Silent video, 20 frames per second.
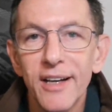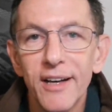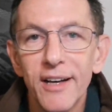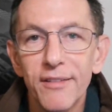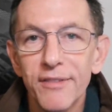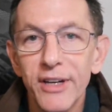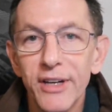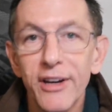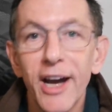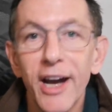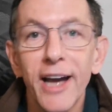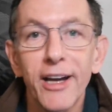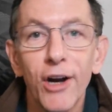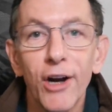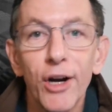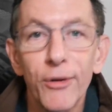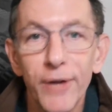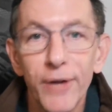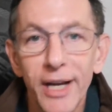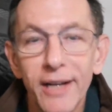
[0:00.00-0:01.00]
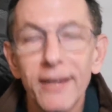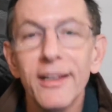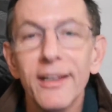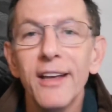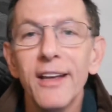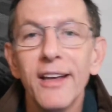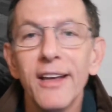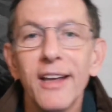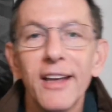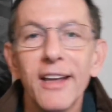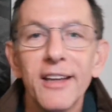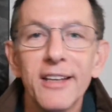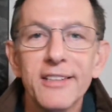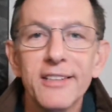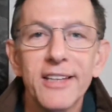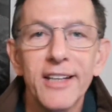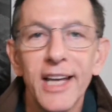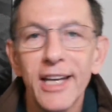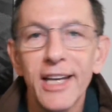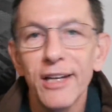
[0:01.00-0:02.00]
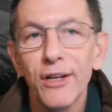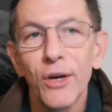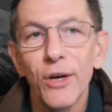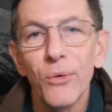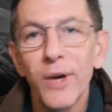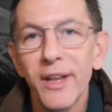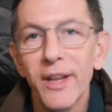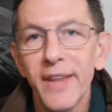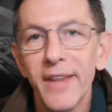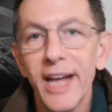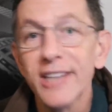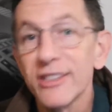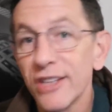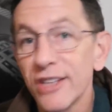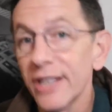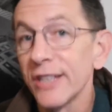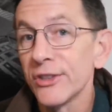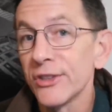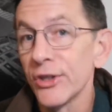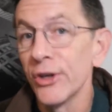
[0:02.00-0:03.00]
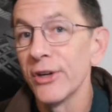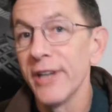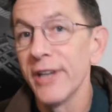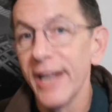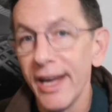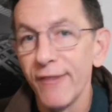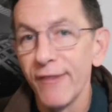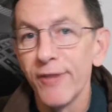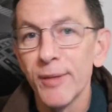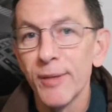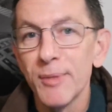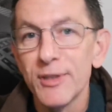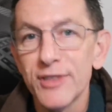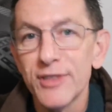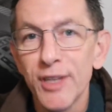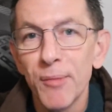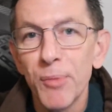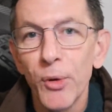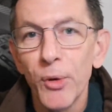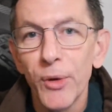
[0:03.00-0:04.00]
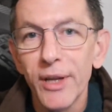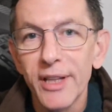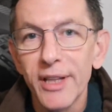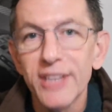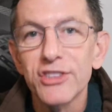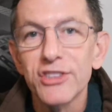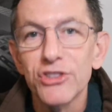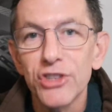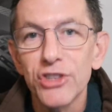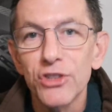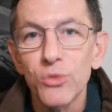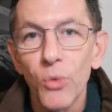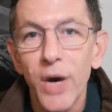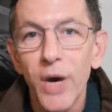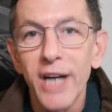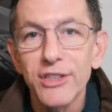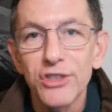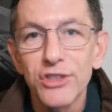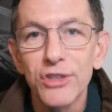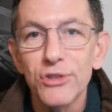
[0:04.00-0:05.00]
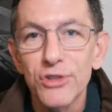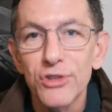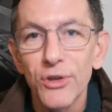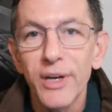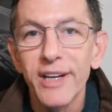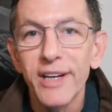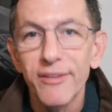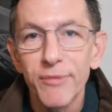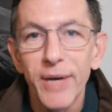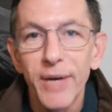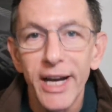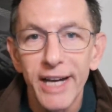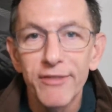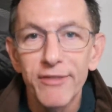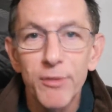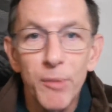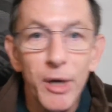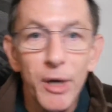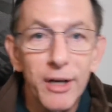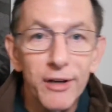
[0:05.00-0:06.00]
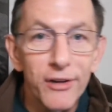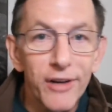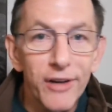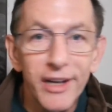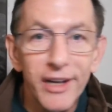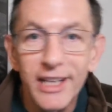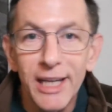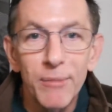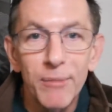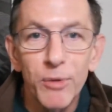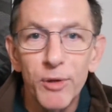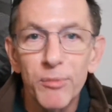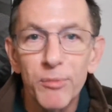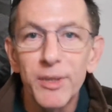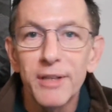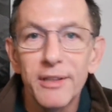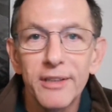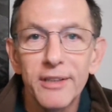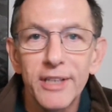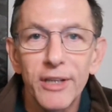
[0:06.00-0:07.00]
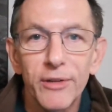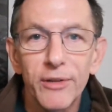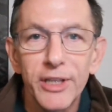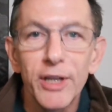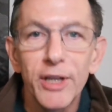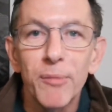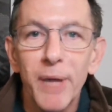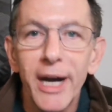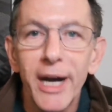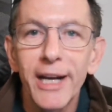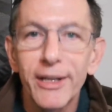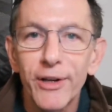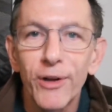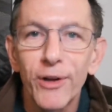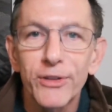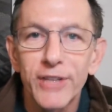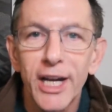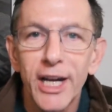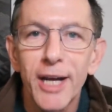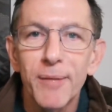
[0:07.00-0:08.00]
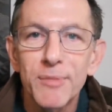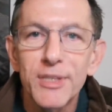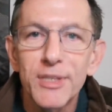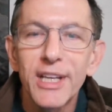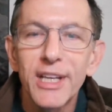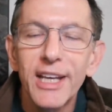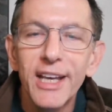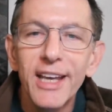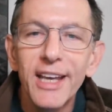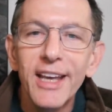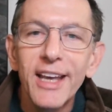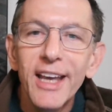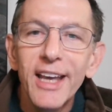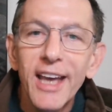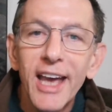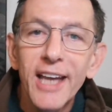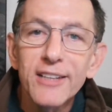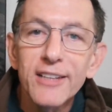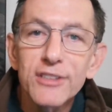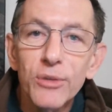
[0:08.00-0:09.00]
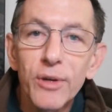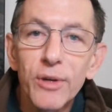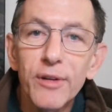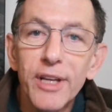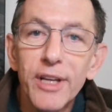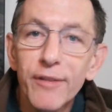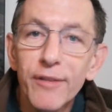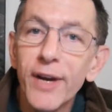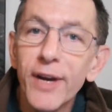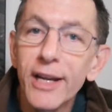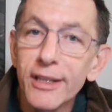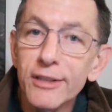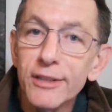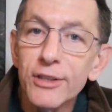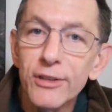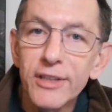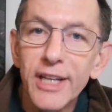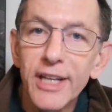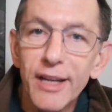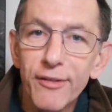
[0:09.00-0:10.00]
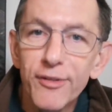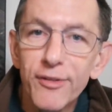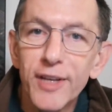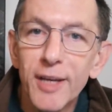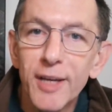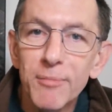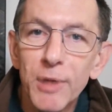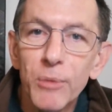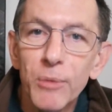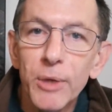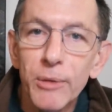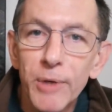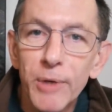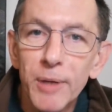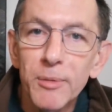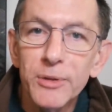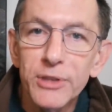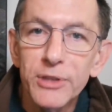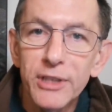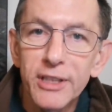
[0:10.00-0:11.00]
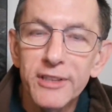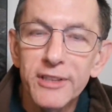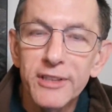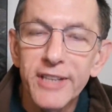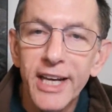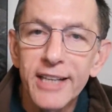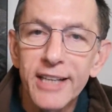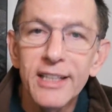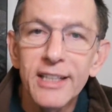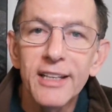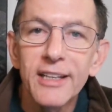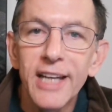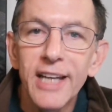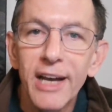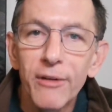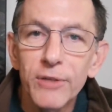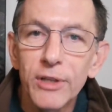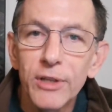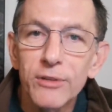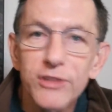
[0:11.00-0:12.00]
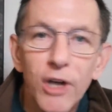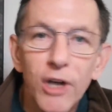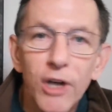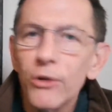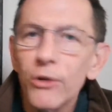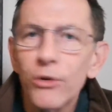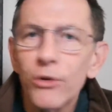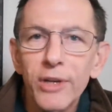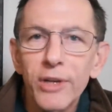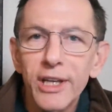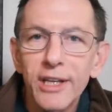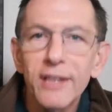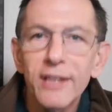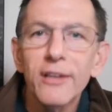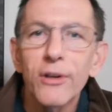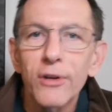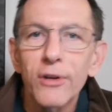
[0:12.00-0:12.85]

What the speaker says: very high heart rate. And they said, hey, you know what? That's going to turn to AFib at some point. Let's just watch you. So I have a monitor I keep with me, nearby at all times. And so it finally turned to AFib, but we were able to detect it, and now it's all early